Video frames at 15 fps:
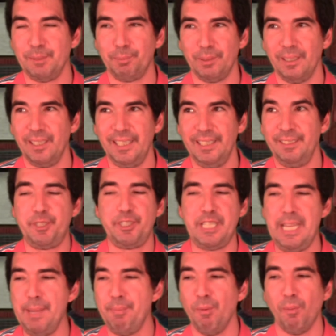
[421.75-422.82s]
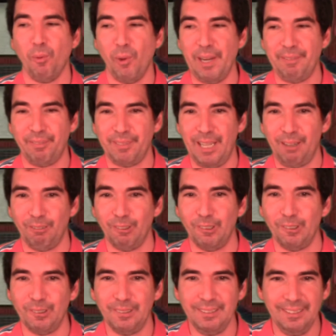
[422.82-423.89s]
play. Keep him away from that
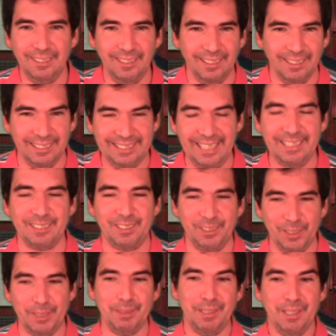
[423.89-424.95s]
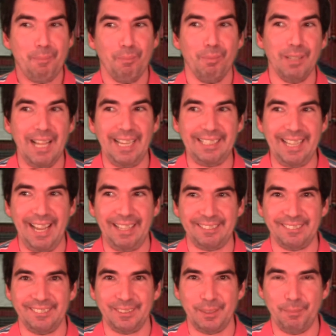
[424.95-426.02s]
role. Get a good black
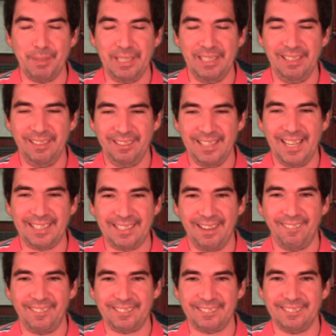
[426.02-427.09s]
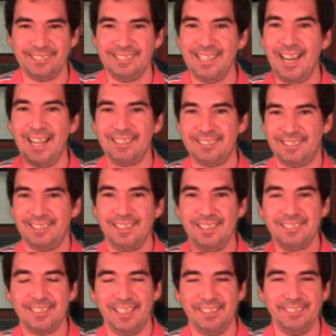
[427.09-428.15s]
actor to be that character, not
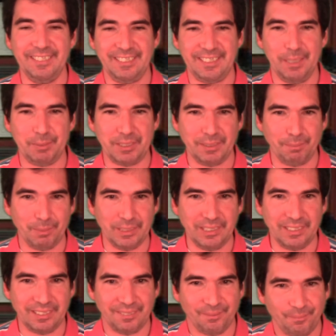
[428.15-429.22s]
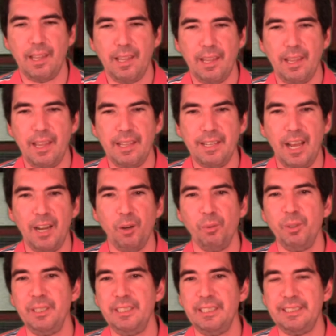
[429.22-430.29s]
Tyrese Gibson, please. And not
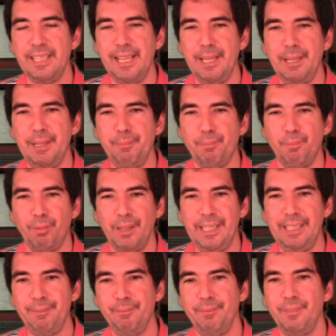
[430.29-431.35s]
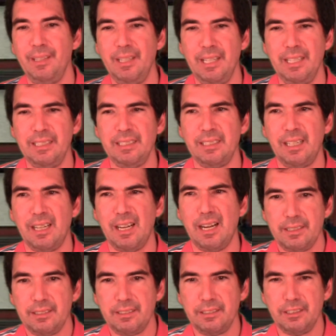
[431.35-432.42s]
only did they bring in
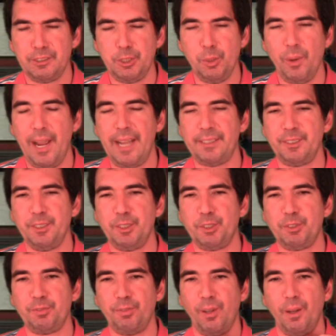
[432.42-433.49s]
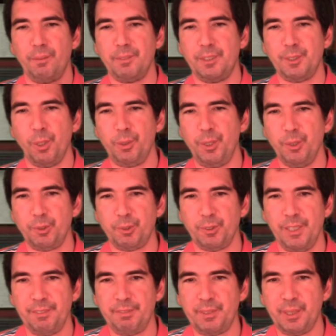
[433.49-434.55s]
the two actors from the Tokyo
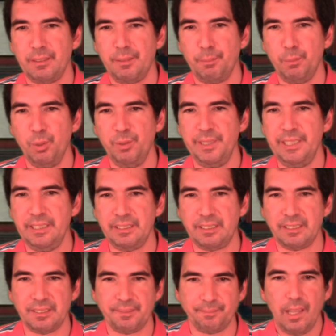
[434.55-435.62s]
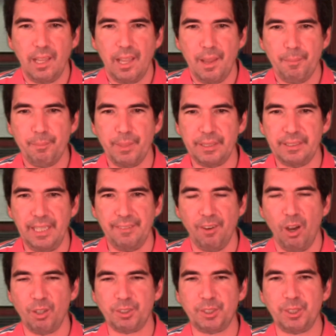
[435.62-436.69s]
Drift movies, but they've
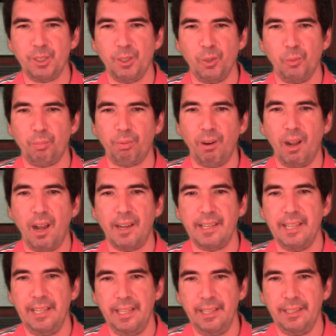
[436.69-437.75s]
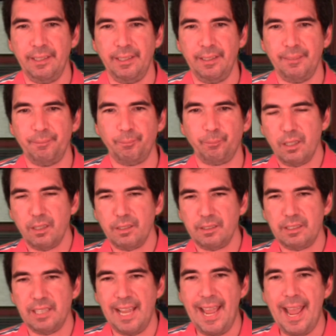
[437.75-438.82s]
also brought in
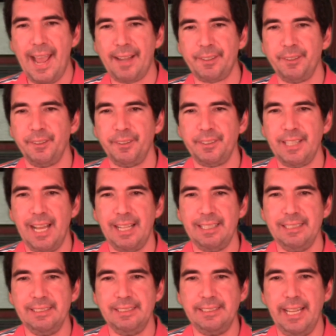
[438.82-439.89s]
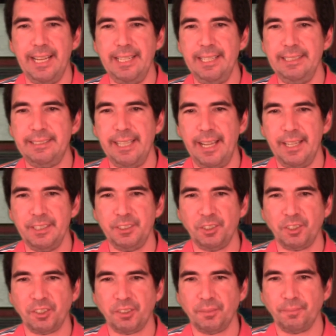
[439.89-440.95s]
the hacker that is dating Tej
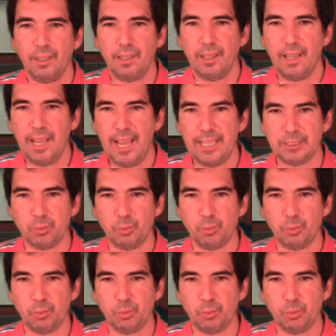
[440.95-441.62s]
as